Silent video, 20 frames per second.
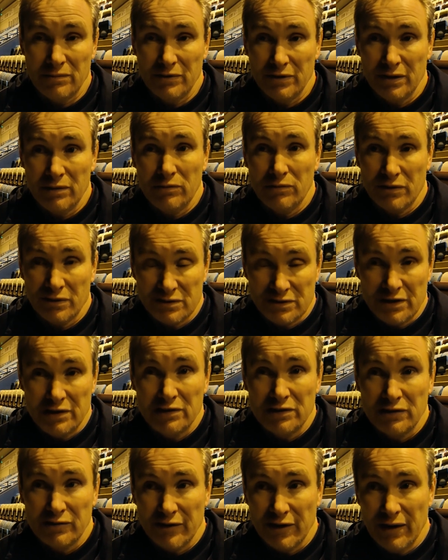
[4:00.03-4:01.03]
will
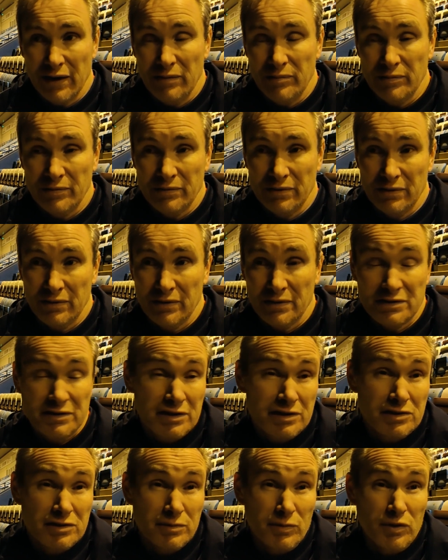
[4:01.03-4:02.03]
continue to develop and
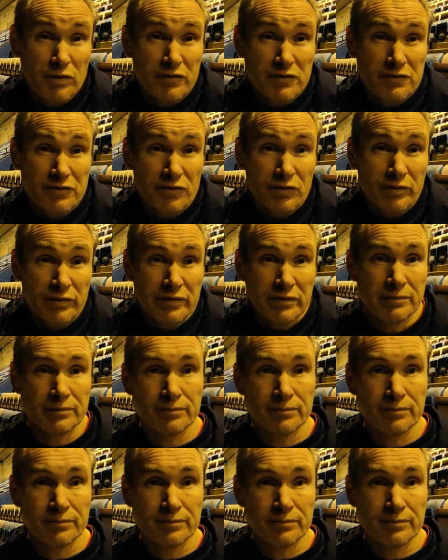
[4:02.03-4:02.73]
continue to move us forward.